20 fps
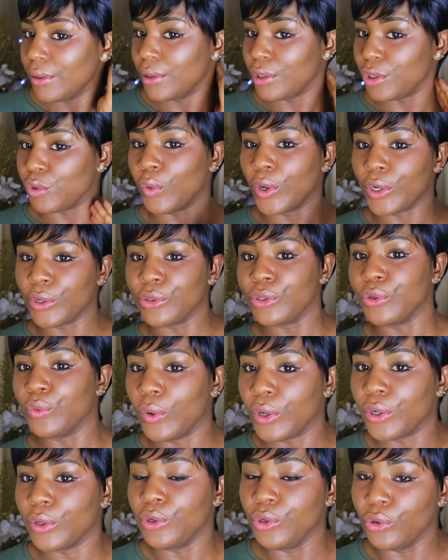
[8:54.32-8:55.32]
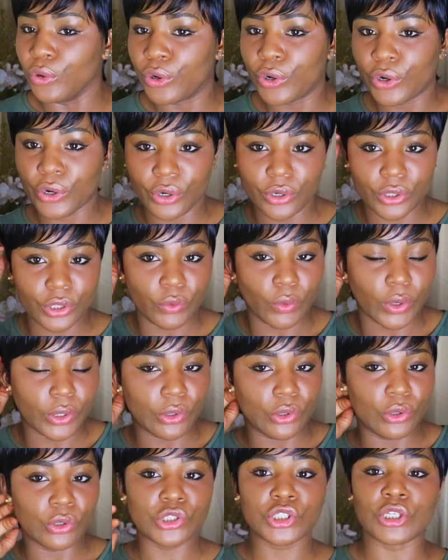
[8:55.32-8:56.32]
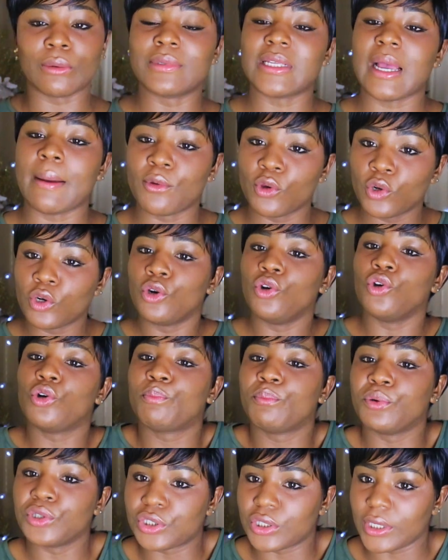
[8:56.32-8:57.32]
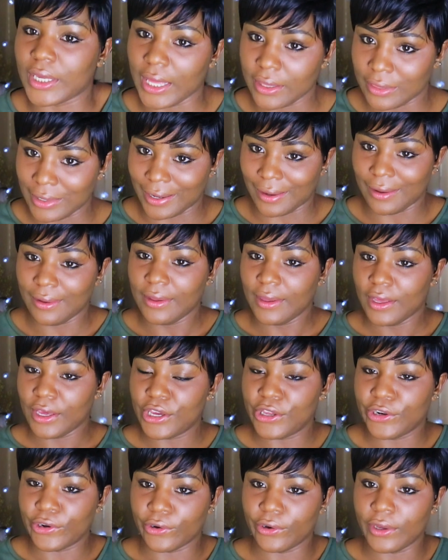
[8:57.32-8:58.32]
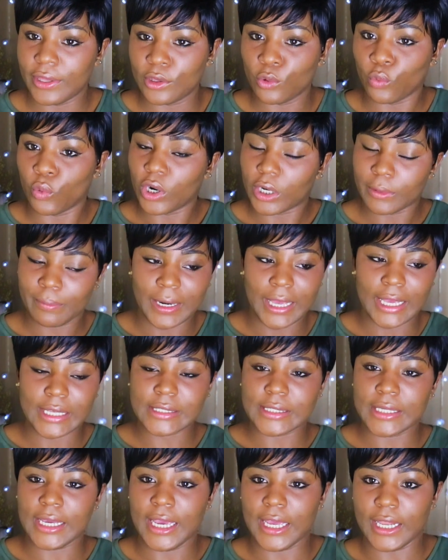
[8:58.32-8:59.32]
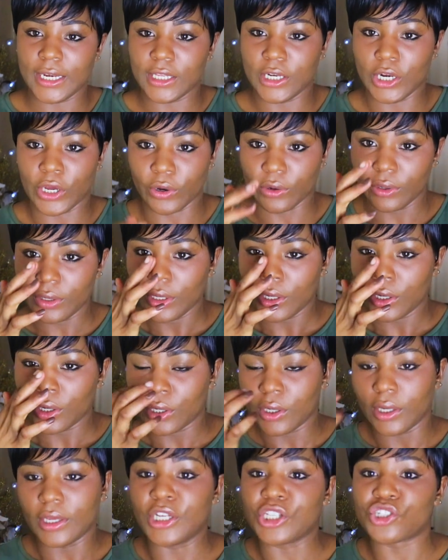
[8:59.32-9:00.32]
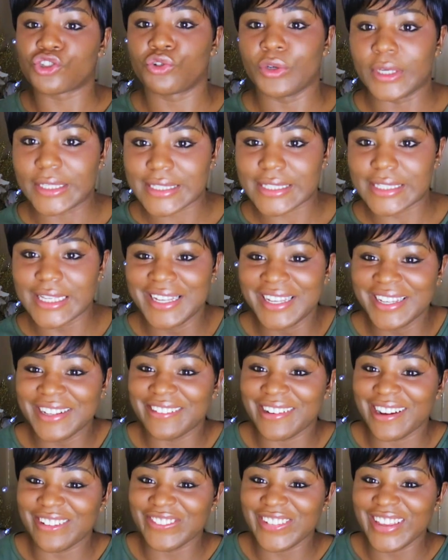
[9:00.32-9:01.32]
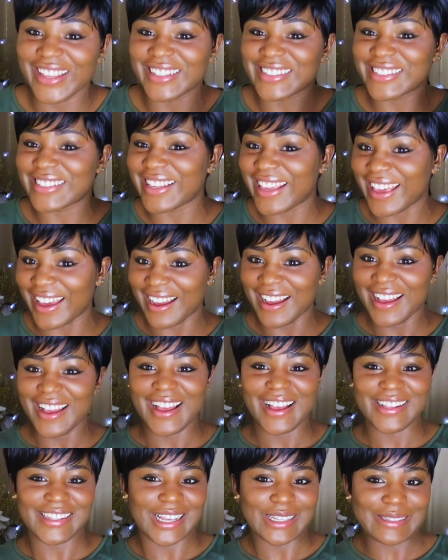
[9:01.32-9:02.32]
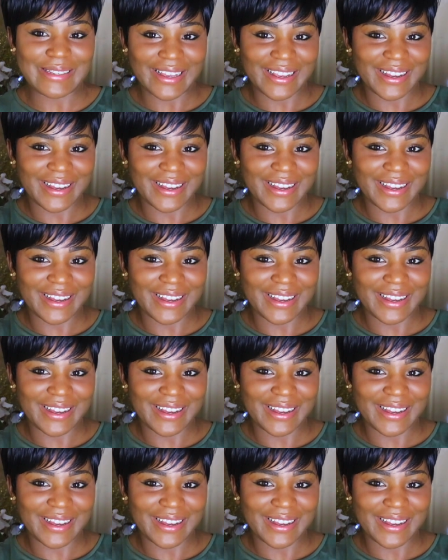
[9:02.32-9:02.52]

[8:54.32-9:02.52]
you want to look some type, you want to look put together, you know, in the workplace and, you know, in the streets. You know what I mean? So yeah, that's why I